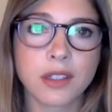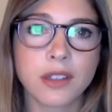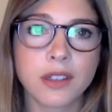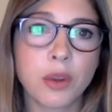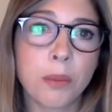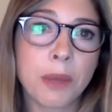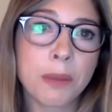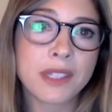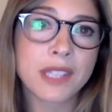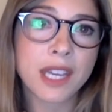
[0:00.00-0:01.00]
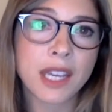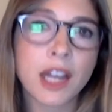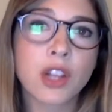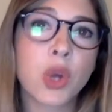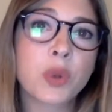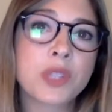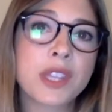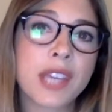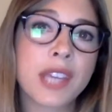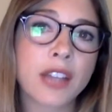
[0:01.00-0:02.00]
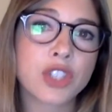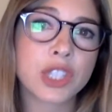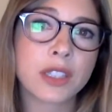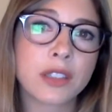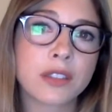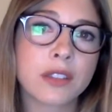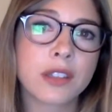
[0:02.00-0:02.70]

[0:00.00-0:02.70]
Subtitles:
Maybe saying hello to the cashier,